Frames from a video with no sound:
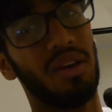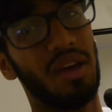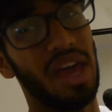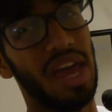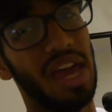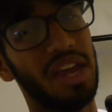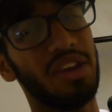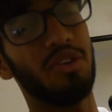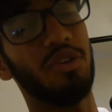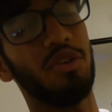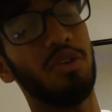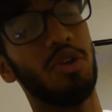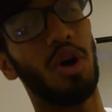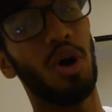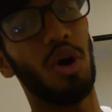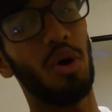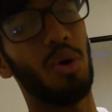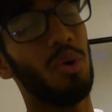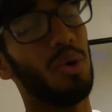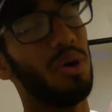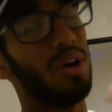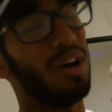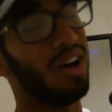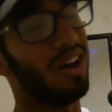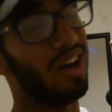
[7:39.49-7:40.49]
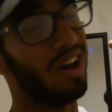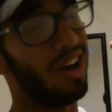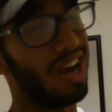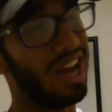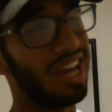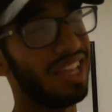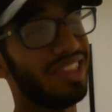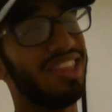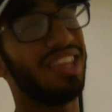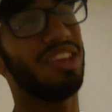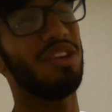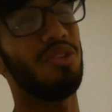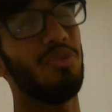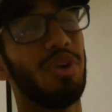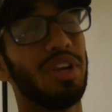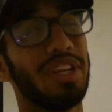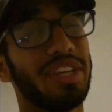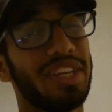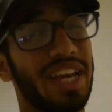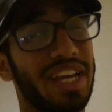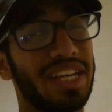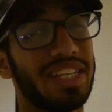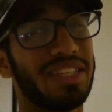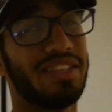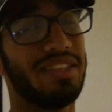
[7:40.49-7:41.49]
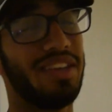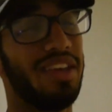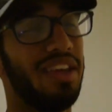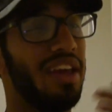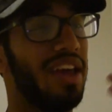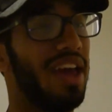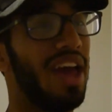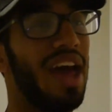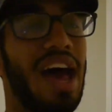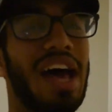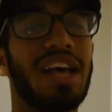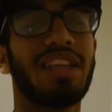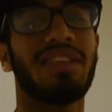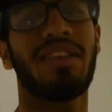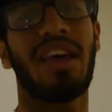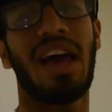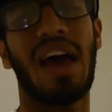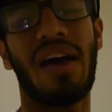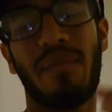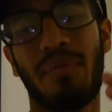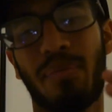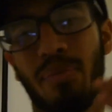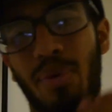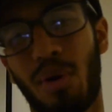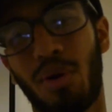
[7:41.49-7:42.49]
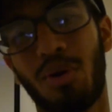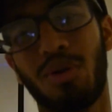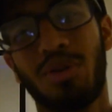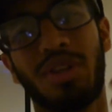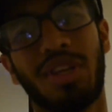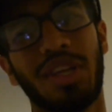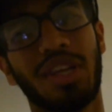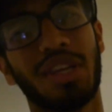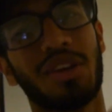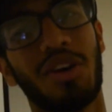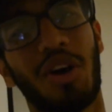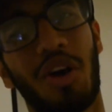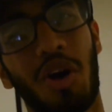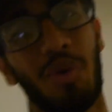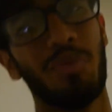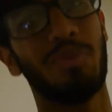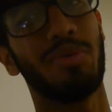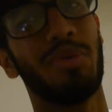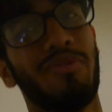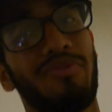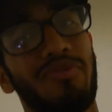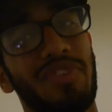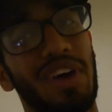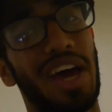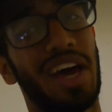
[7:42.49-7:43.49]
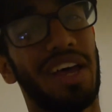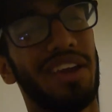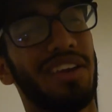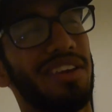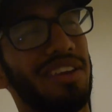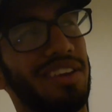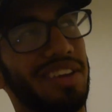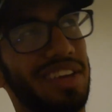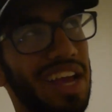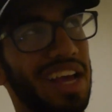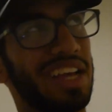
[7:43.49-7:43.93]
And you know, I think you already guessed it, I have to have protein, carbs, and fat.